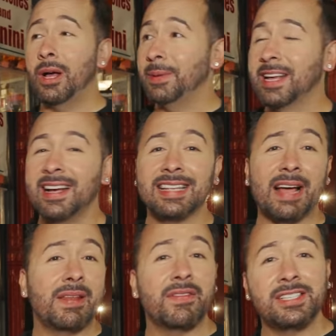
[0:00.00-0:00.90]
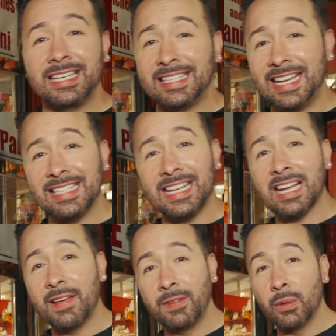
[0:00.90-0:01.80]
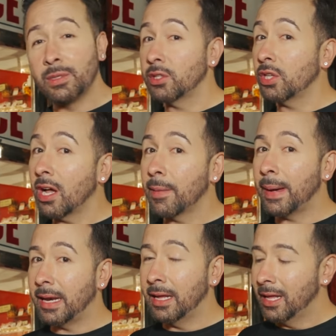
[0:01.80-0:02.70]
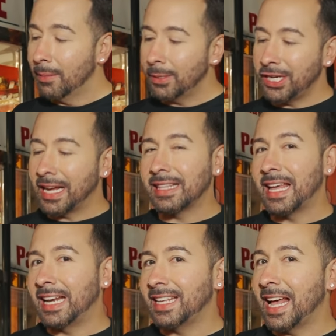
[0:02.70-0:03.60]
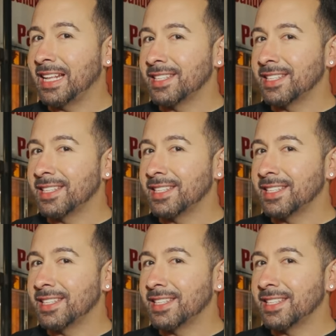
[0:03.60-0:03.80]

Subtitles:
Well, because I've never seen a TikTok influencer talk about it. But check out that Italian